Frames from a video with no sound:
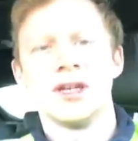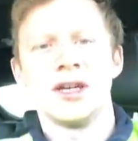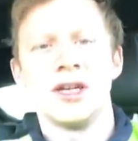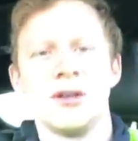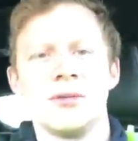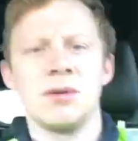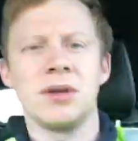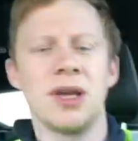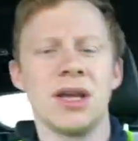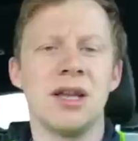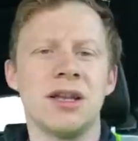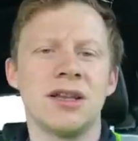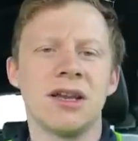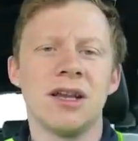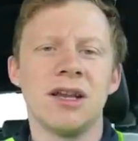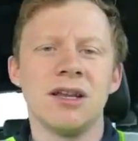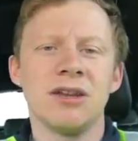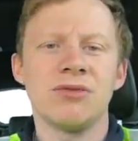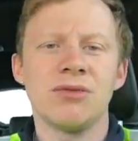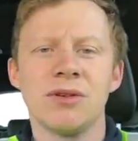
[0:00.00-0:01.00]
It's been getting
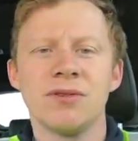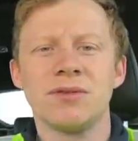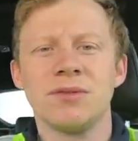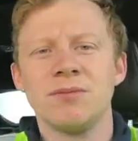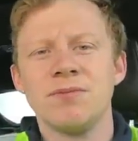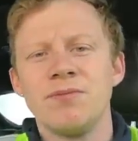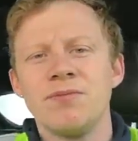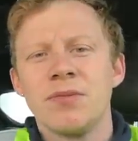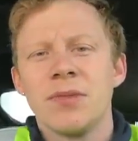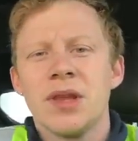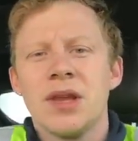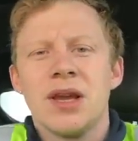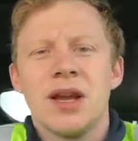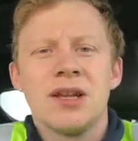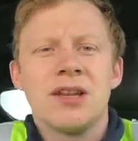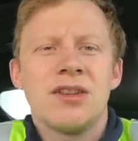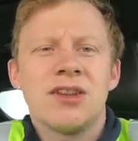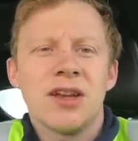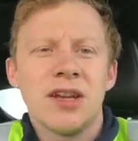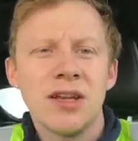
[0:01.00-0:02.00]
daily driven.
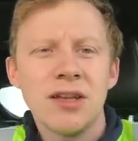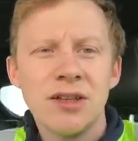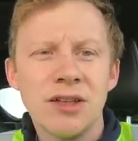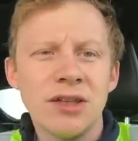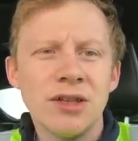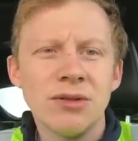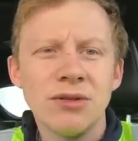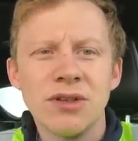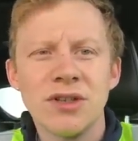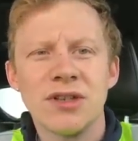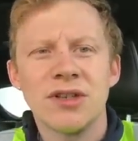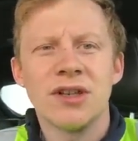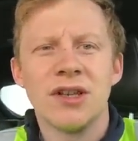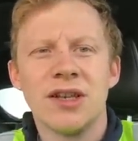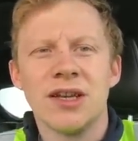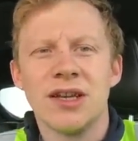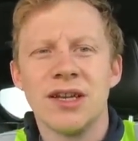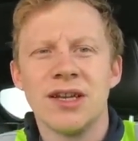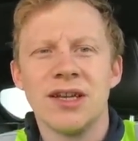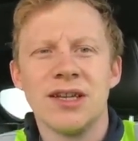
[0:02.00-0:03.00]
I decided to use it
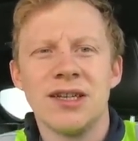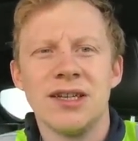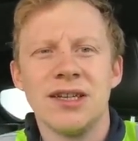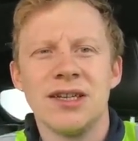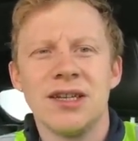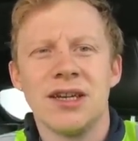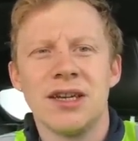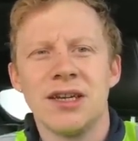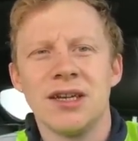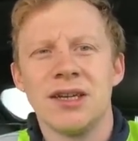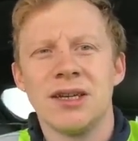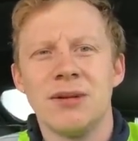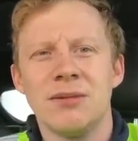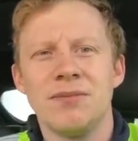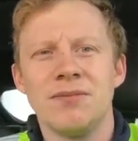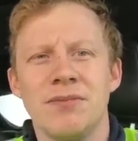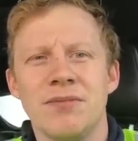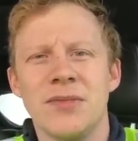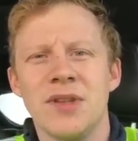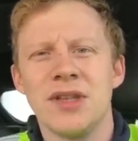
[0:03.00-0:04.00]
today.
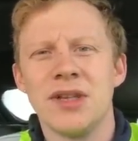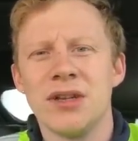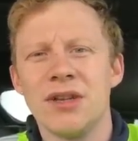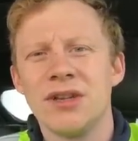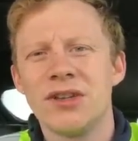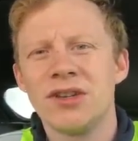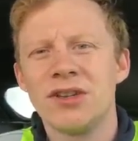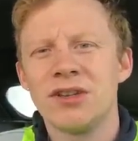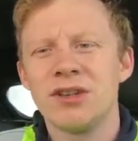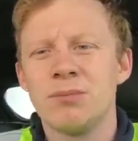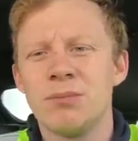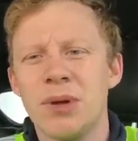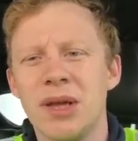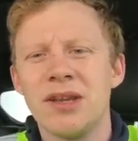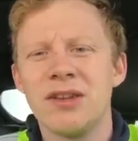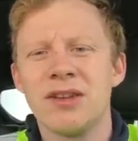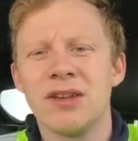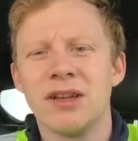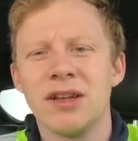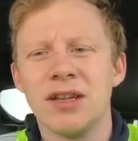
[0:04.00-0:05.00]
This is
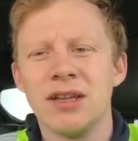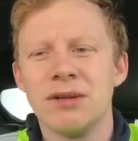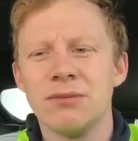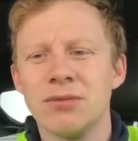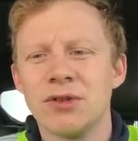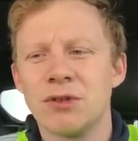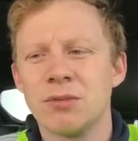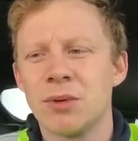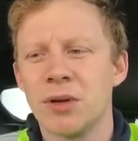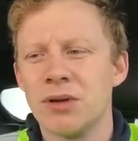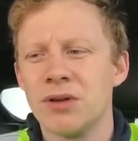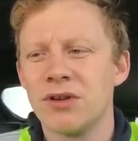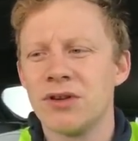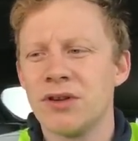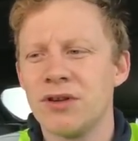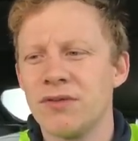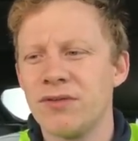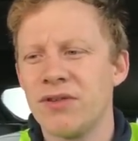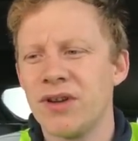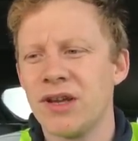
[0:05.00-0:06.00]
basically in response
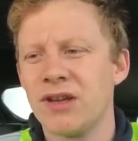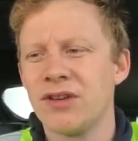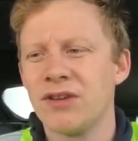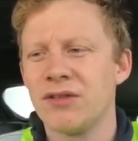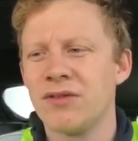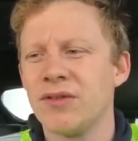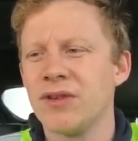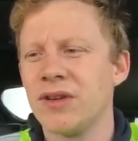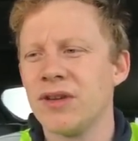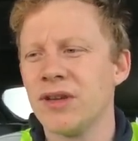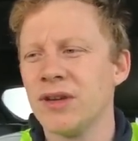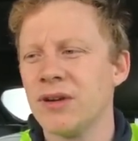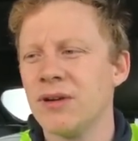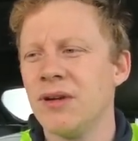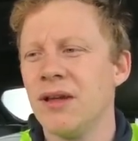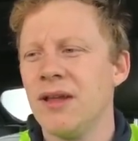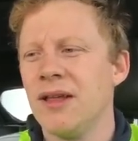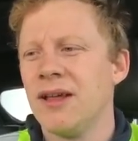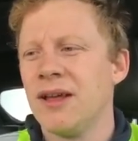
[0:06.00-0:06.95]
to Fezzer's video.